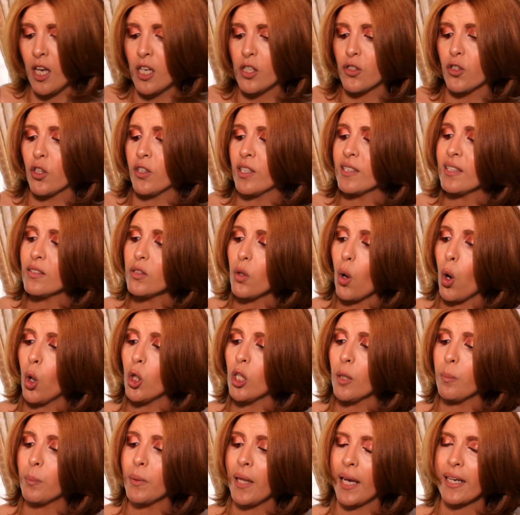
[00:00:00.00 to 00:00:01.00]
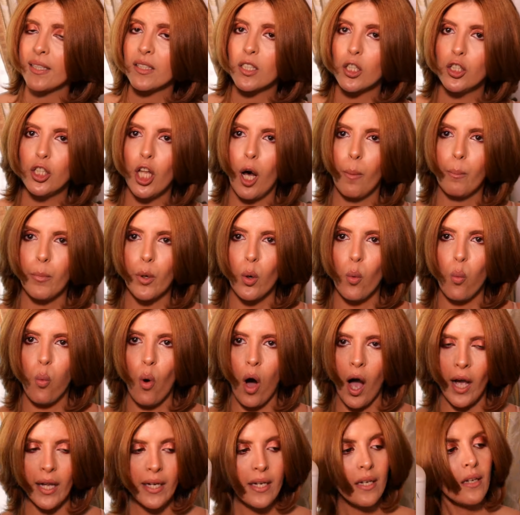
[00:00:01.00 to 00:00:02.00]
So this is Olaplex number
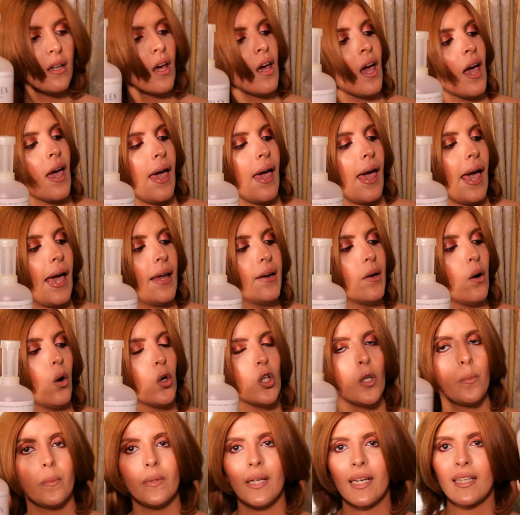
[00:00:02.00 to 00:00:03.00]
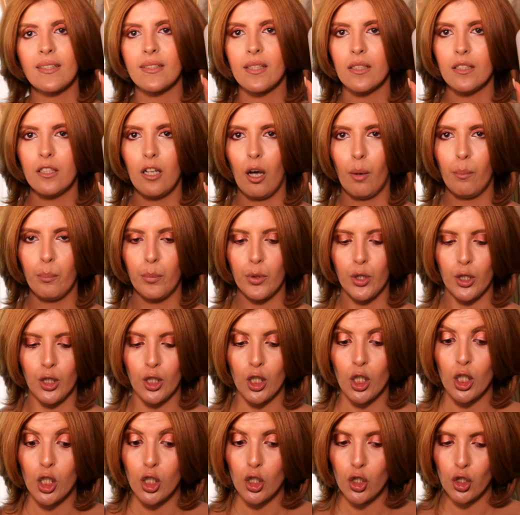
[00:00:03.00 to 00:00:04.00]
1 and Olaplex
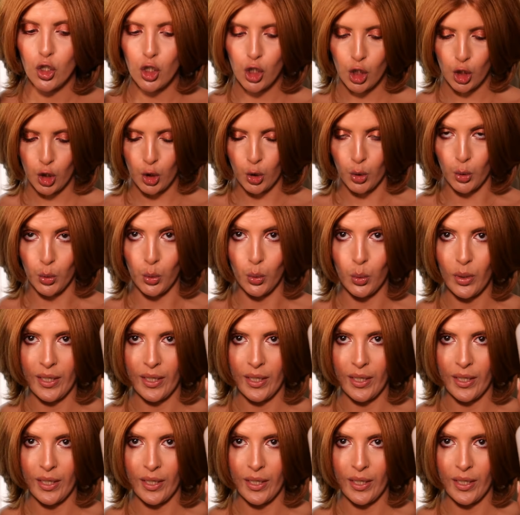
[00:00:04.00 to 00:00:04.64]
number 2.